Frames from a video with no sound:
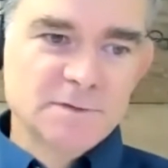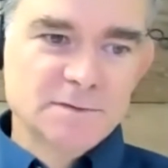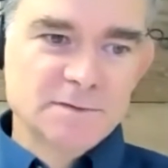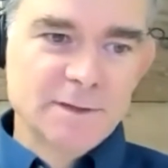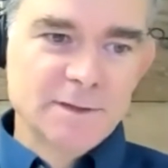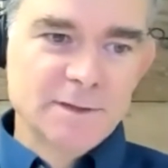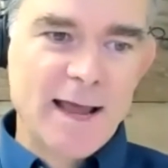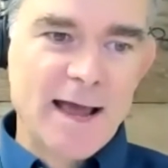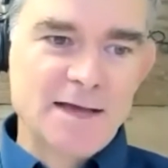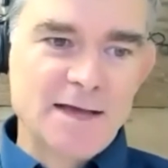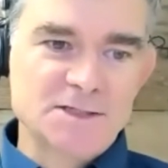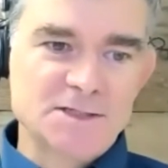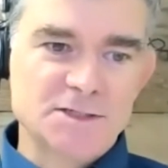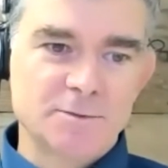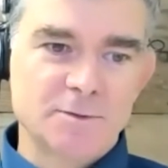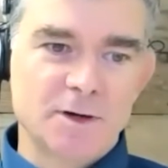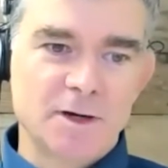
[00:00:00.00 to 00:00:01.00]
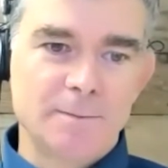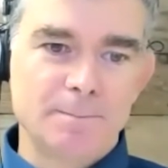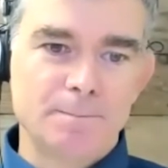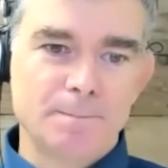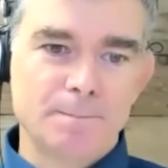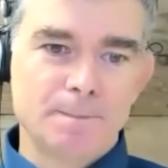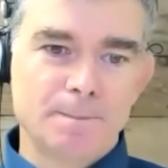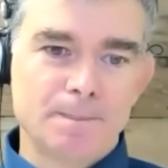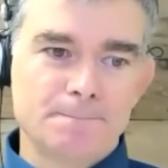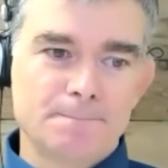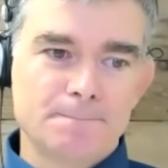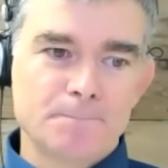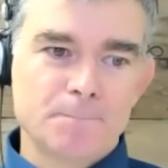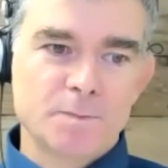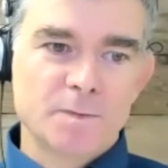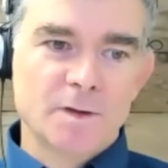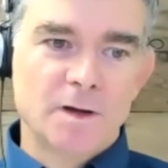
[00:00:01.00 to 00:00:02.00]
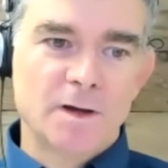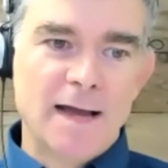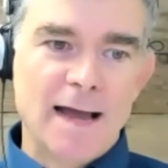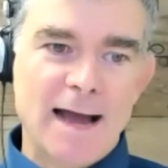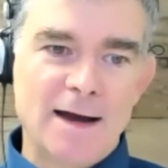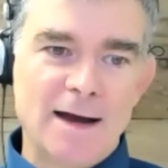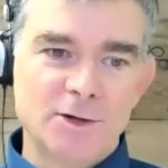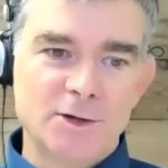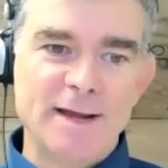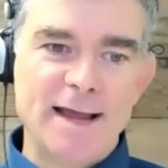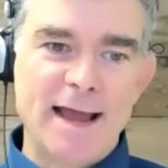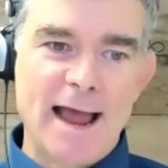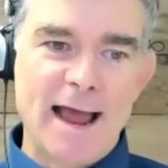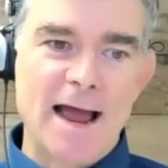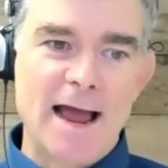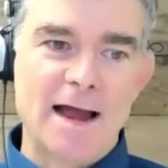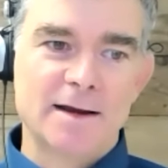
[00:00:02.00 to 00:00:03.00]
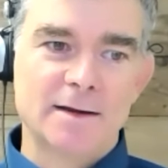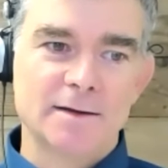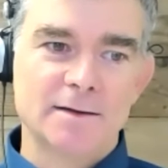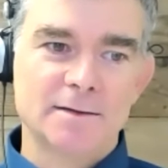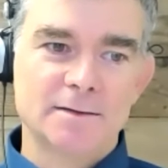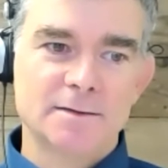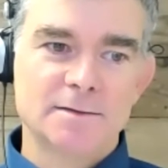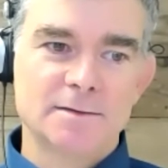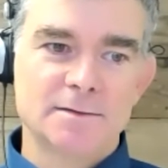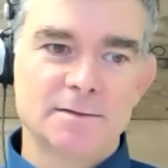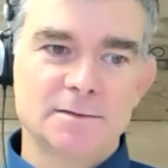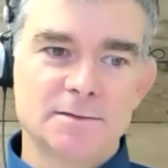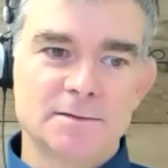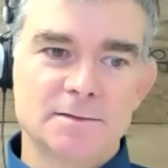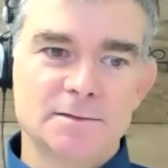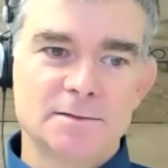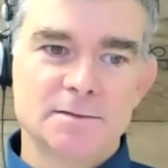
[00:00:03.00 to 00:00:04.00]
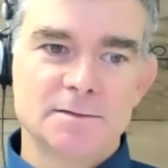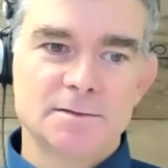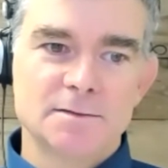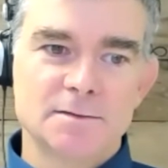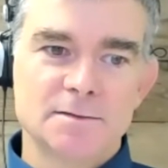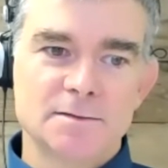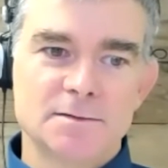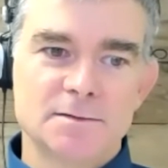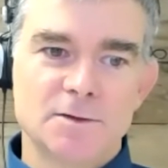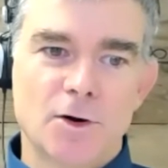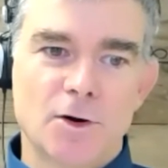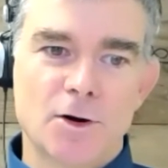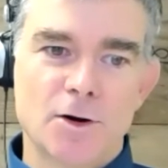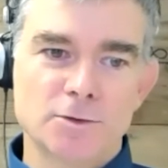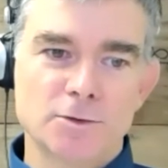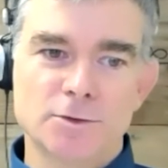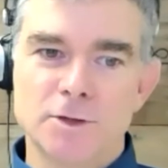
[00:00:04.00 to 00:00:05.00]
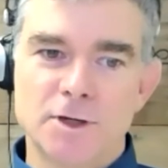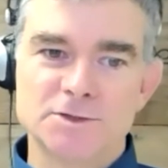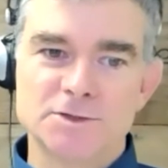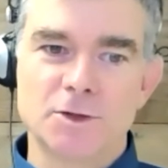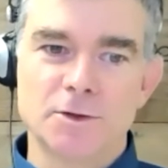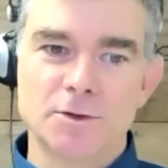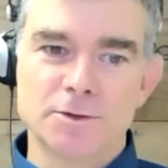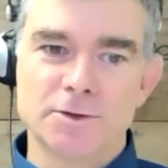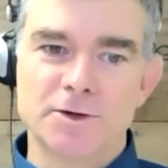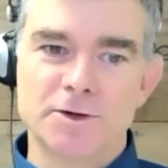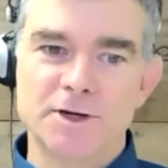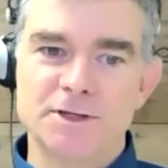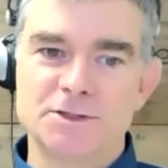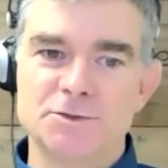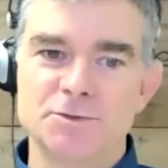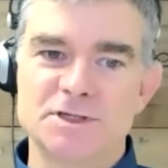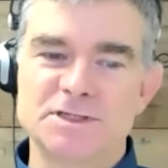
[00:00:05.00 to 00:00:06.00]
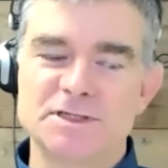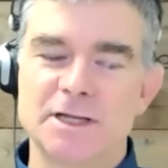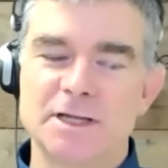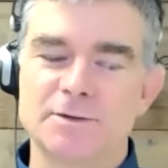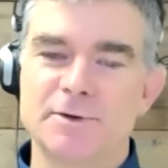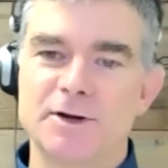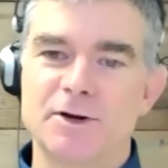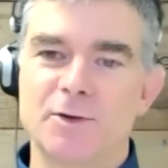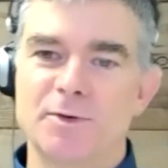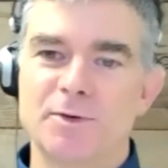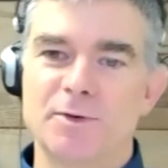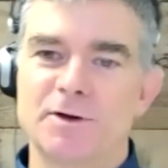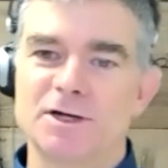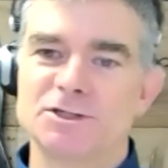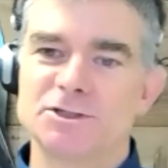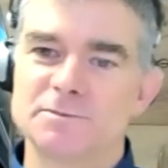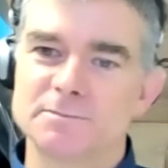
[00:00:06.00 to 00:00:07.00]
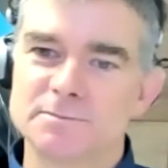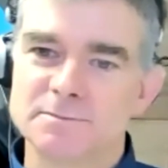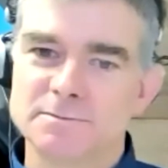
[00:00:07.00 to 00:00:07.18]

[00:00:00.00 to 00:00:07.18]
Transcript: me ask you, how do we hack our adult learning to accelerate our progression?